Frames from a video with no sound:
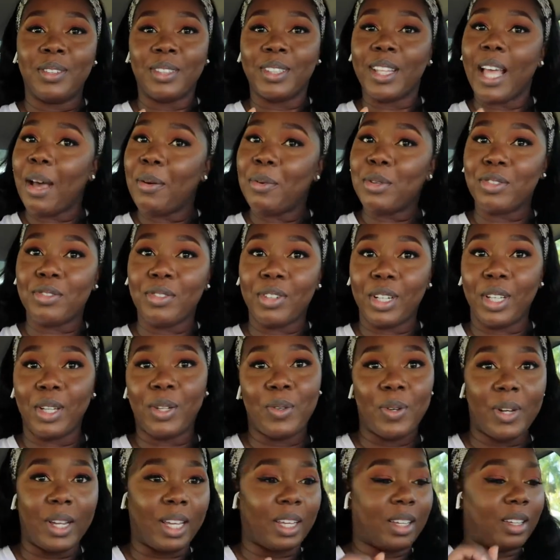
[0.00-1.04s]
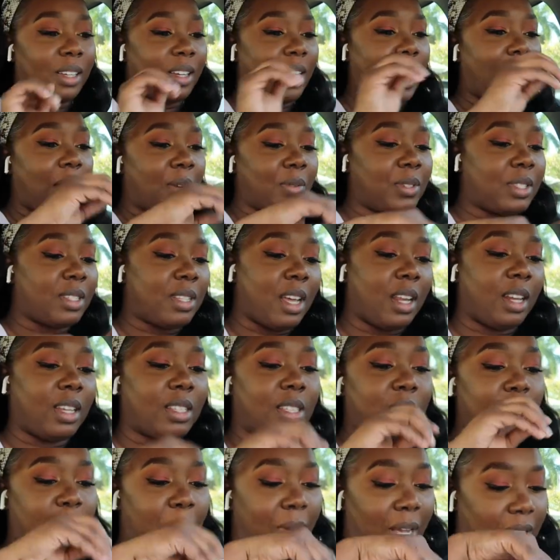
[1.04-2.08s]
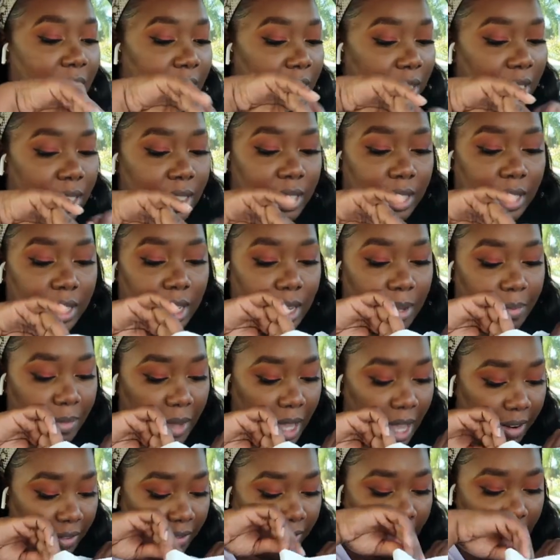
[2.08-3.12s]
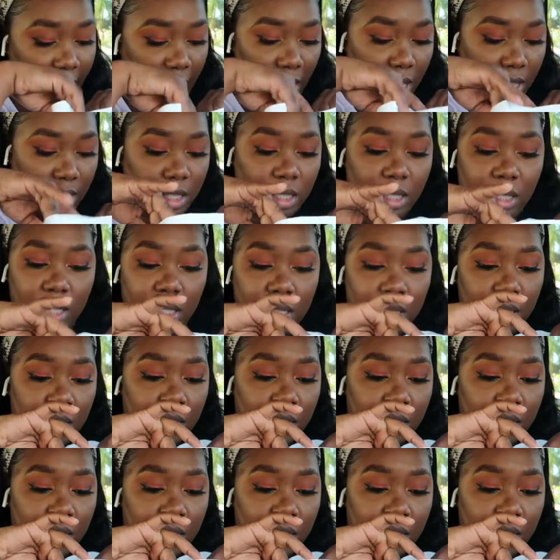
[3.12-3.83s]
That was really quick. I was not expecting it to come that fast.